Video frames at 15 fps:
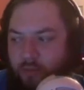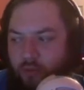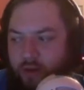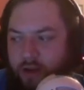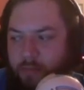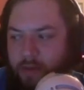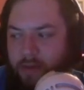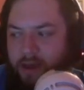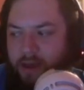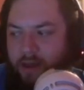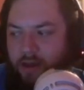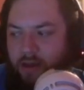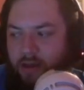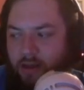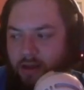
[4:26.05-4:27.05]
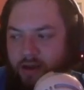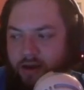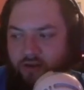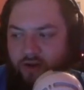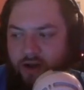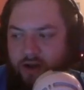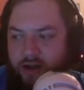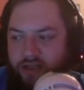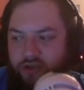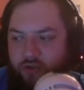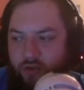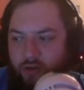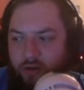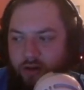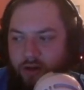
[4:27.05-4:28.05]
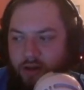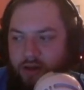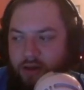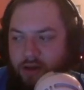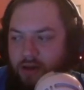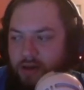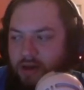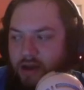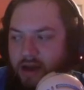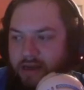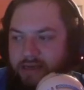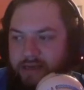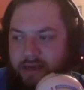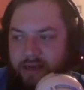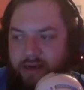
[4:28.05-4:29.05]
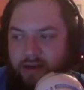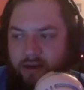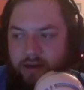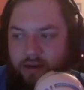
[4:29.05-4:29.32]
we can make another God Sword. I did